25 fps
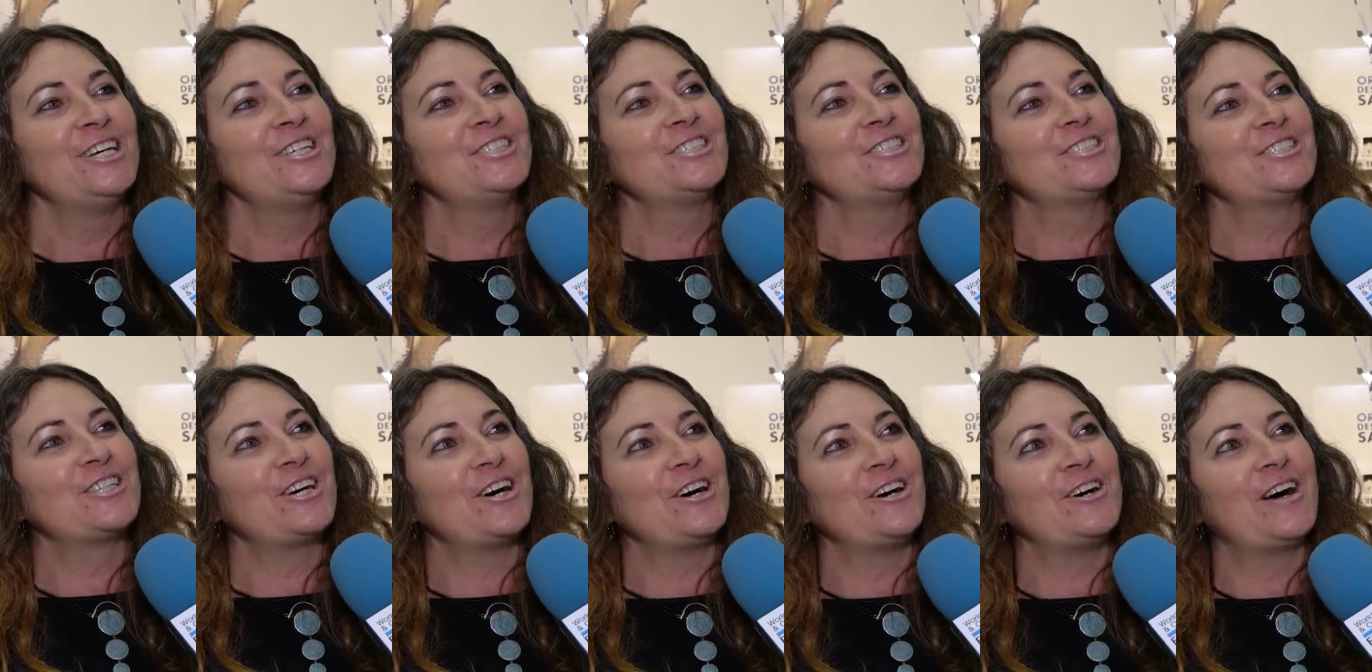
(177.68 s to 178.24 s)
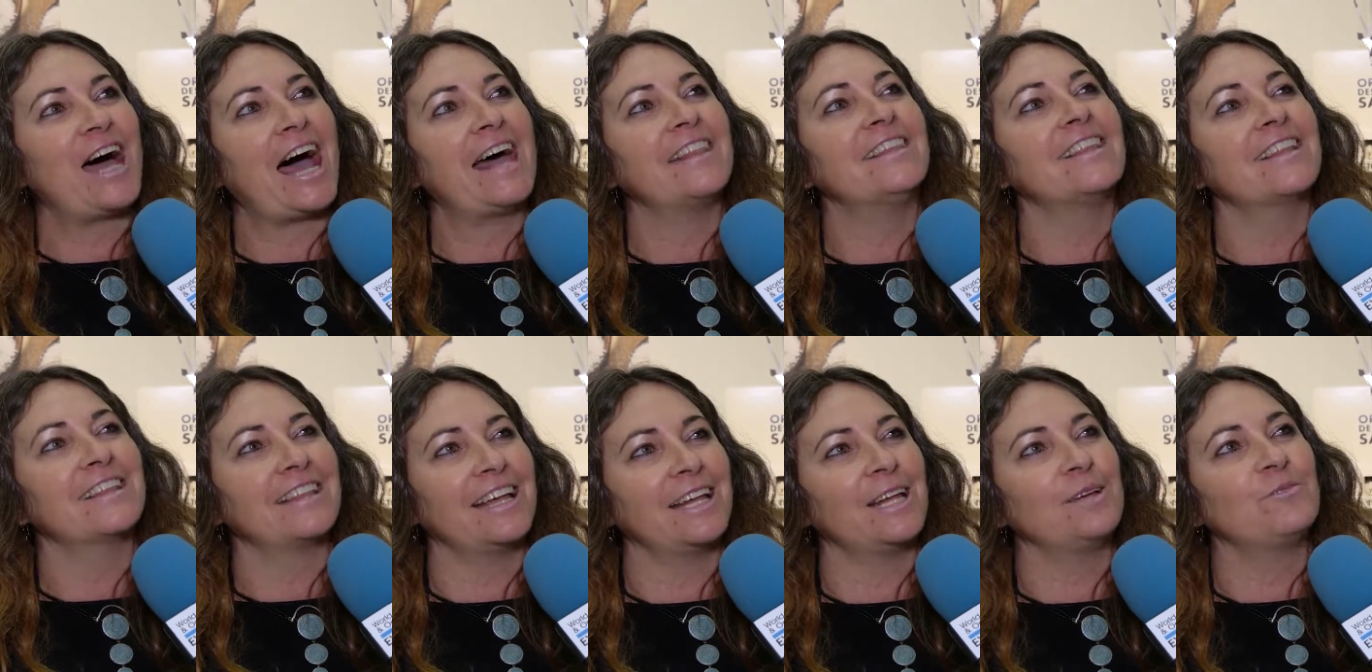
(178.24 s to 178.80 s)
So I
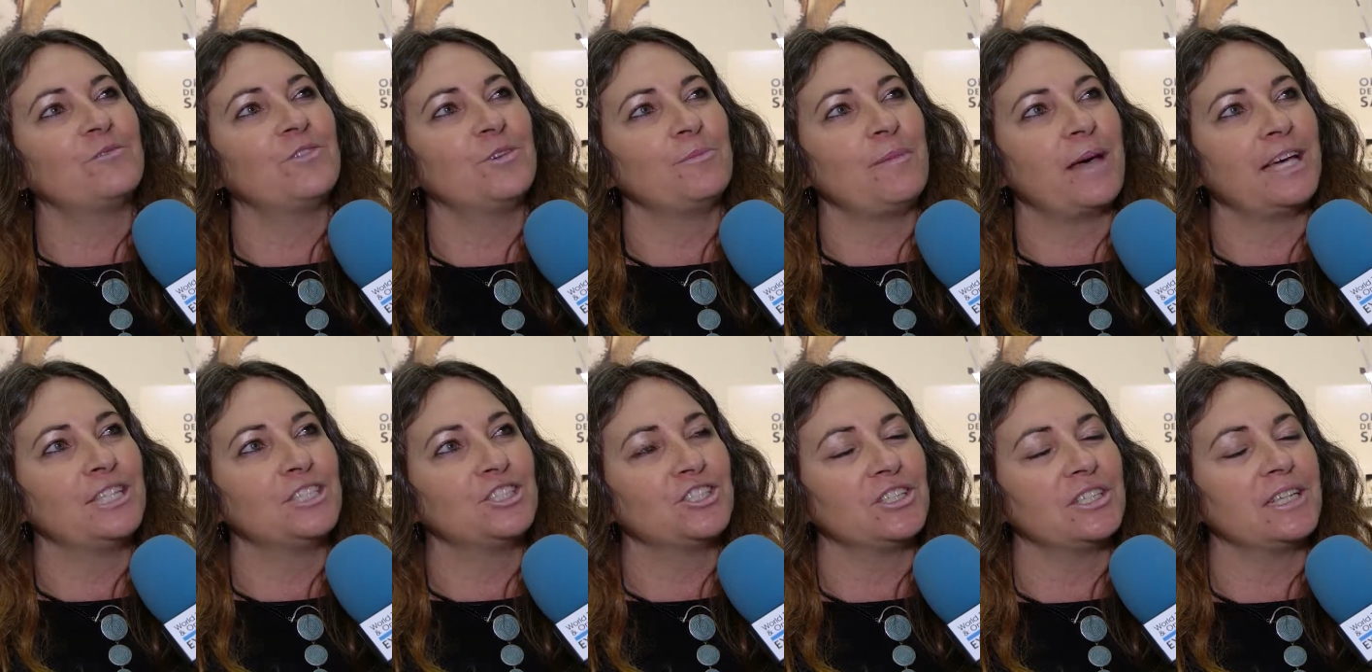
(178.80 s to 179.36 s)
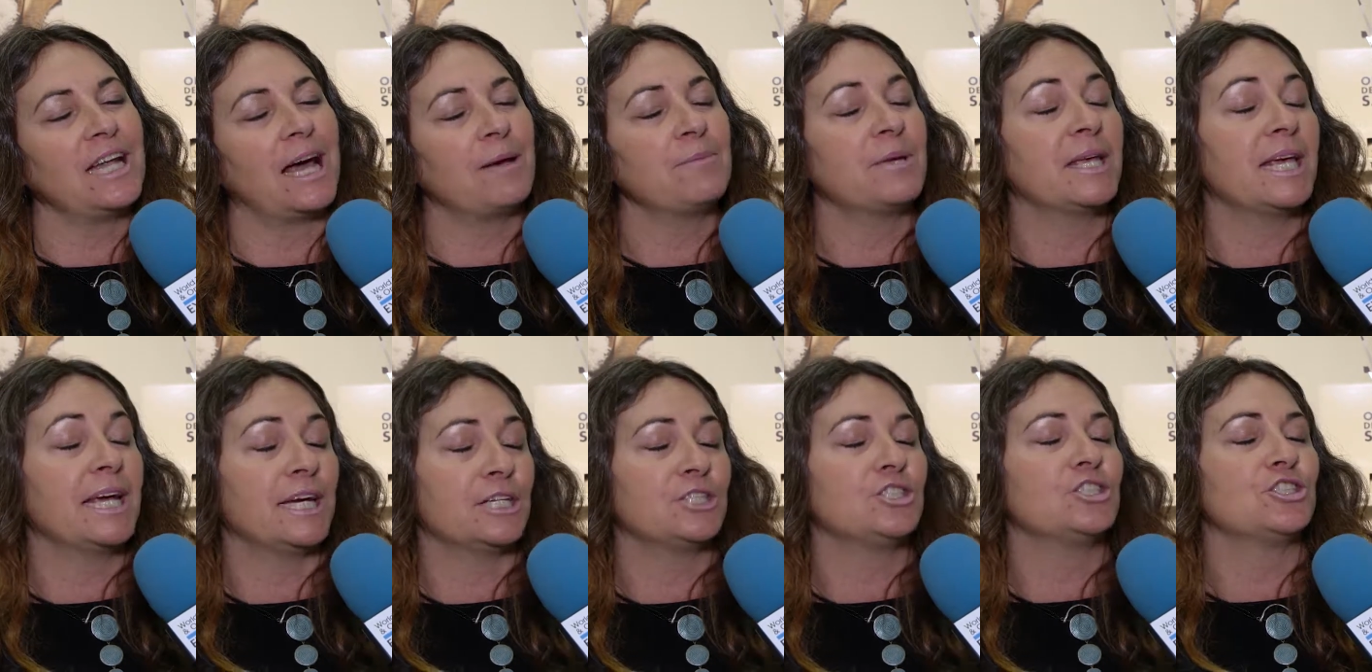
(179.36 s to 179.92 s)
think that information, I'm
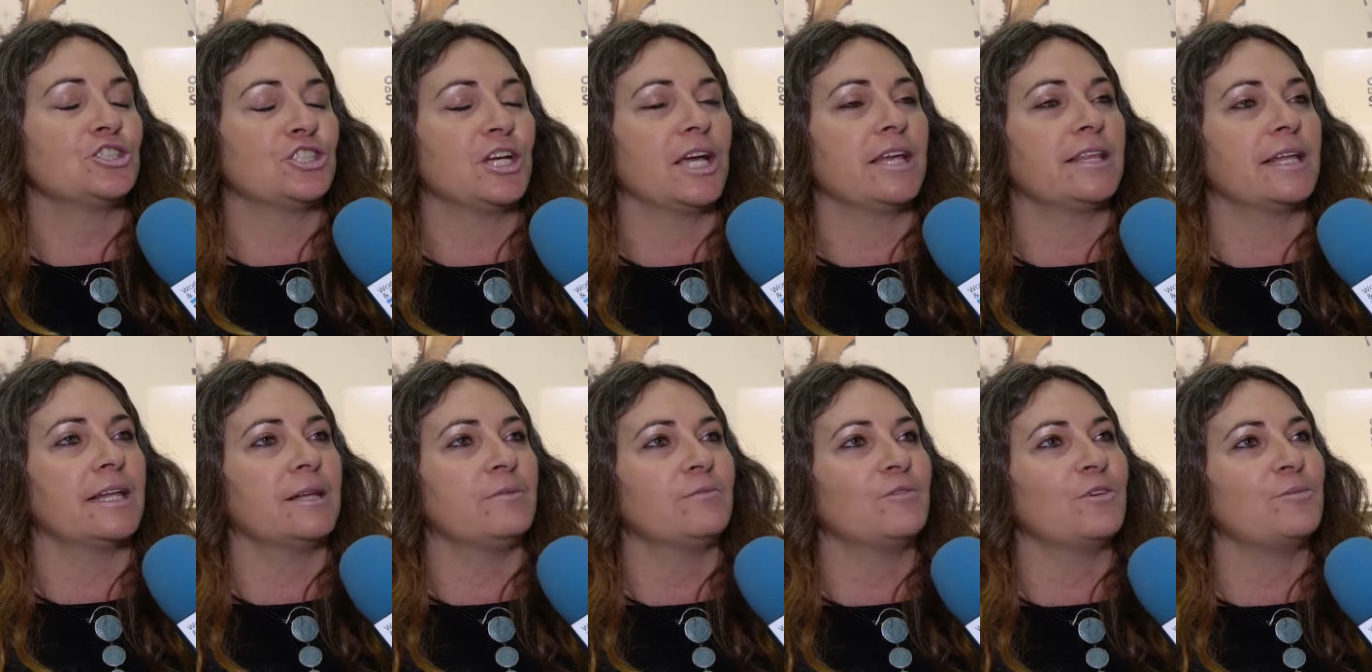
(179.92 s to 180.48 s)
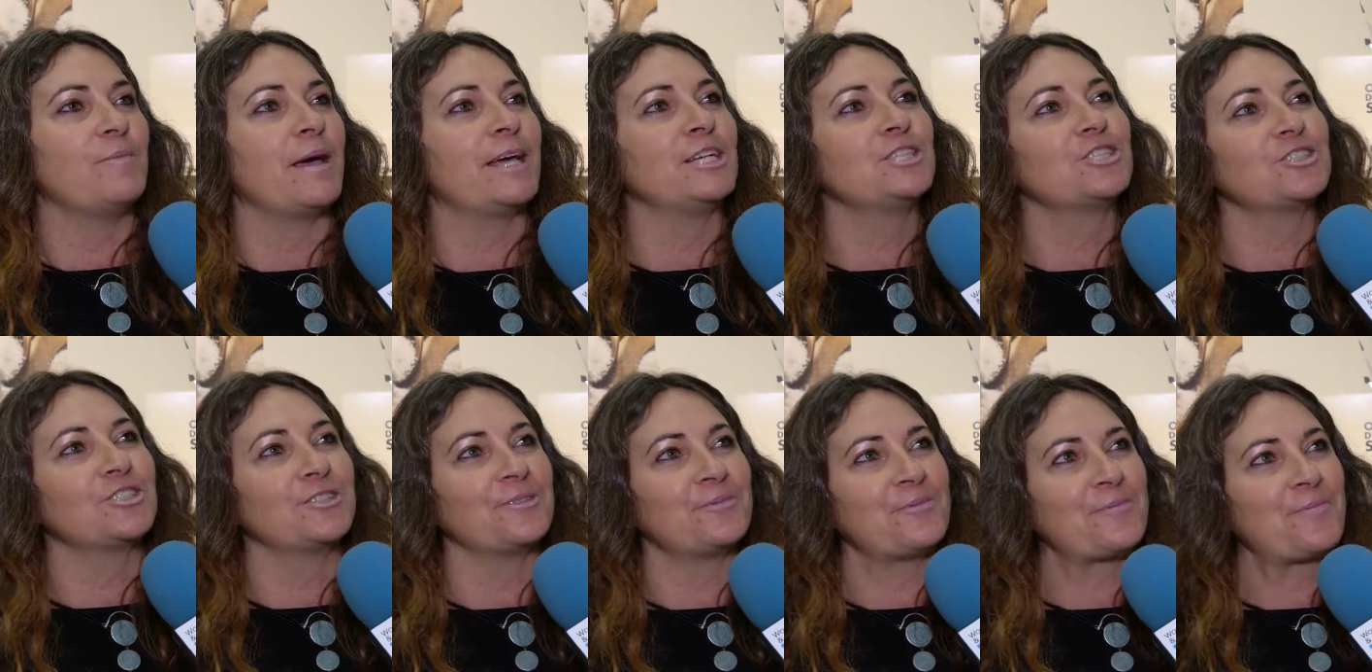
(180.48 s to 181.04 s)
here to share that
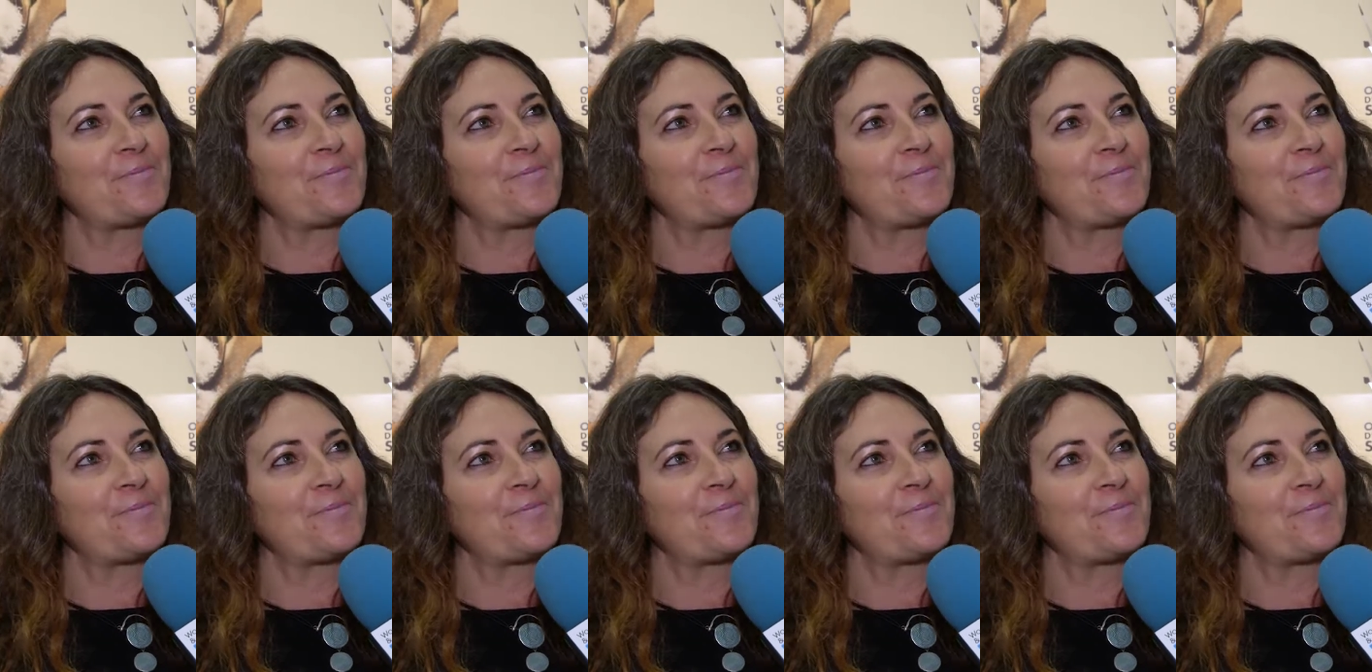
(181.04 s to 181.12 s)
information.